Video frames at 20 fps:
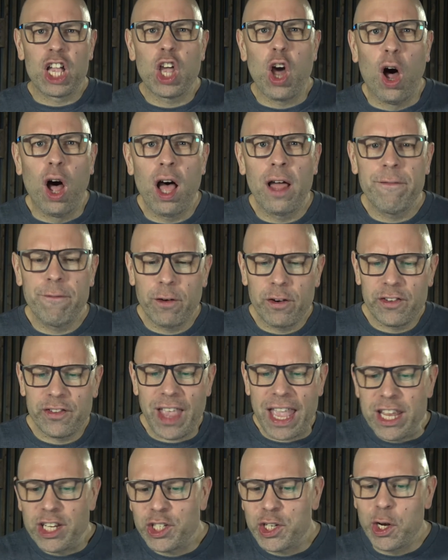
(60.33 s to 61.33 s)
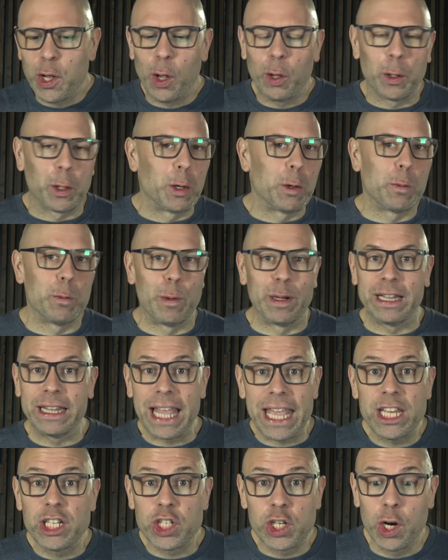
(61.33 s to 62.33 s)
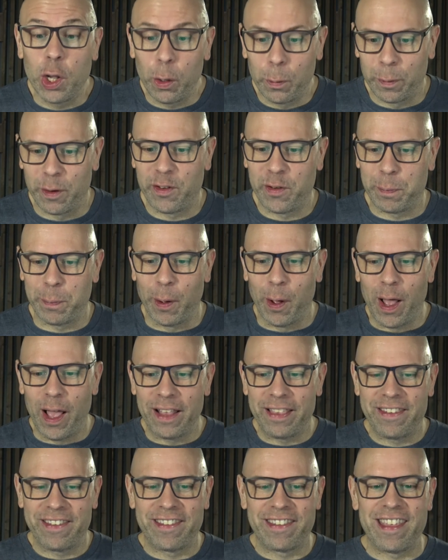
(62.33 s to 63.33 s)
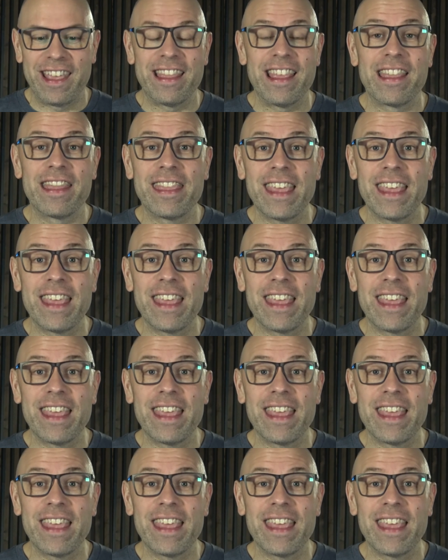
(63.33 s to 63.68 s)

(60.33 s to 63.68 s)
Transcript: conversational or relational response to the